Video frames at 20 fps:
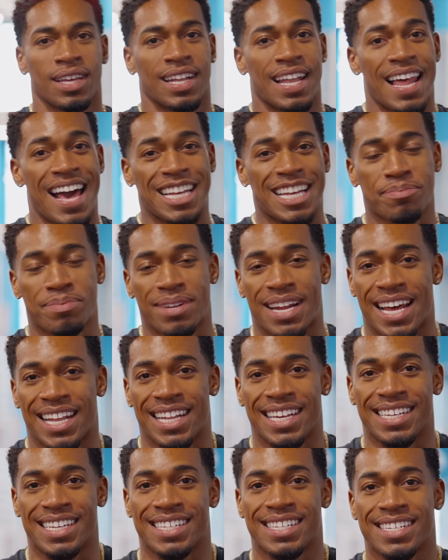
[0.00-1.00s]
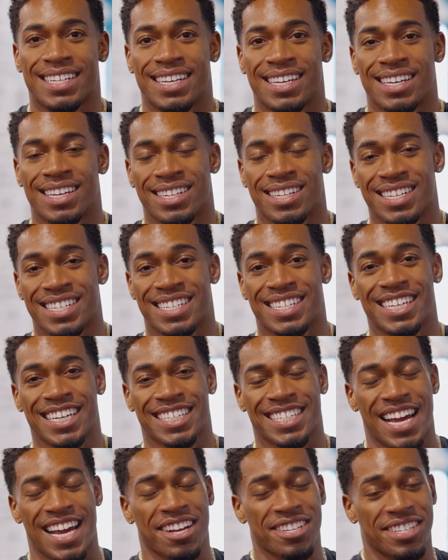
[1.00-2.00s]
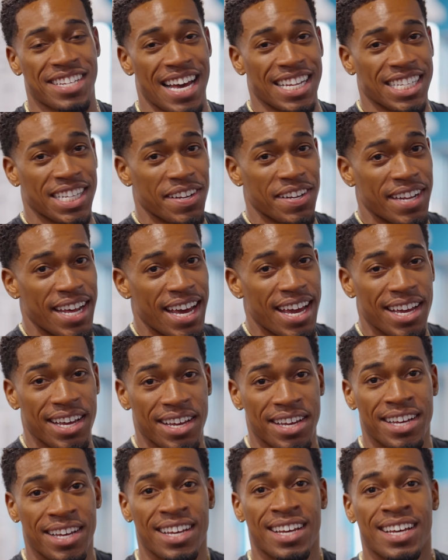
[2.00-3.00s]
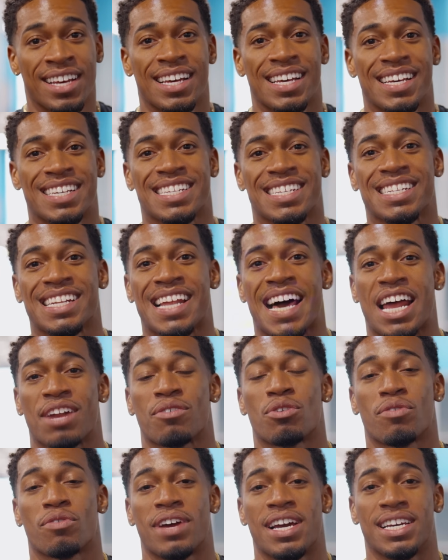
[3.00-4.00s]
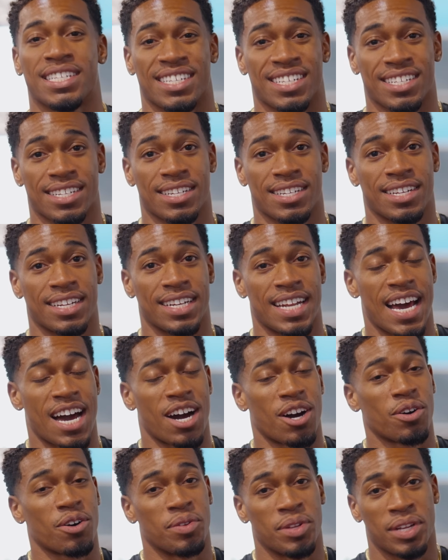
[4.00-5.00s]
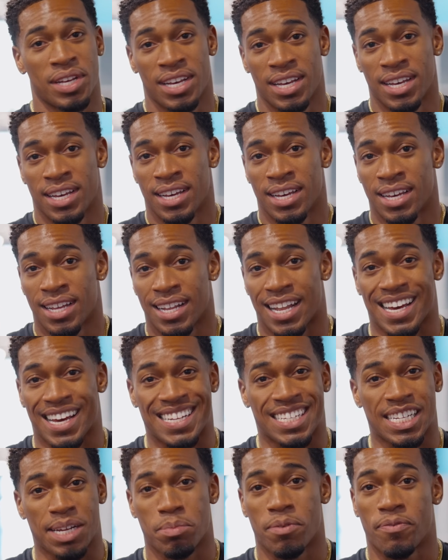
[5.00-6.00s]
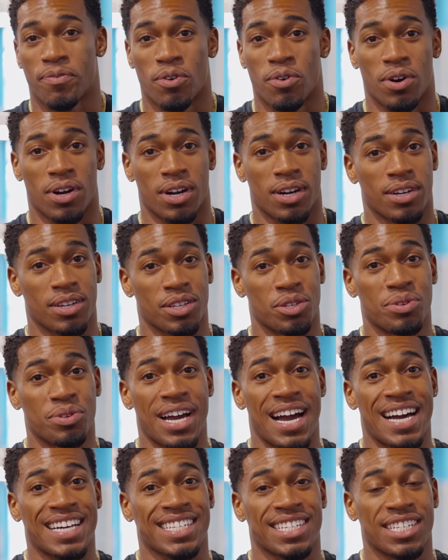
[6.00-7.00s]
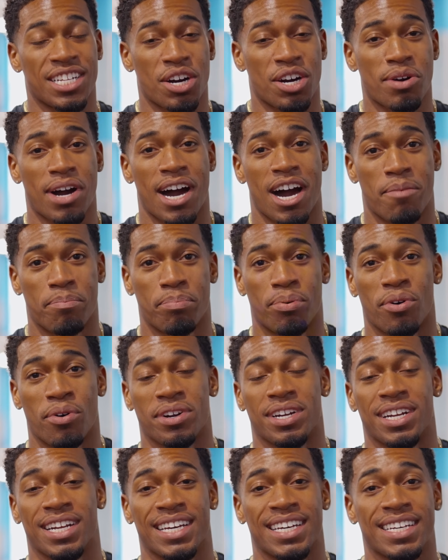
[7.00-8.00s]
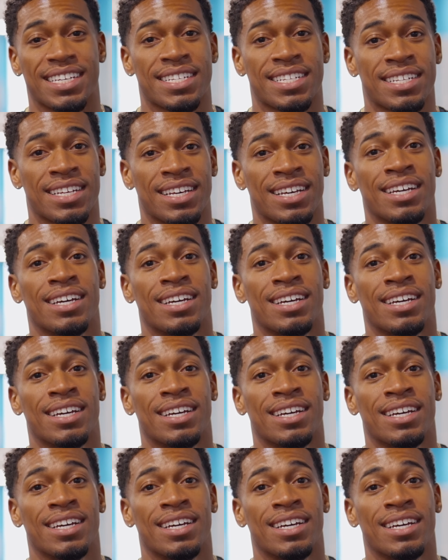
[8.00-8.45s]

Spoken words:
Last but not least, the 6th exercise of the day is lateral raises. Now, like I said before, you guys know how important it is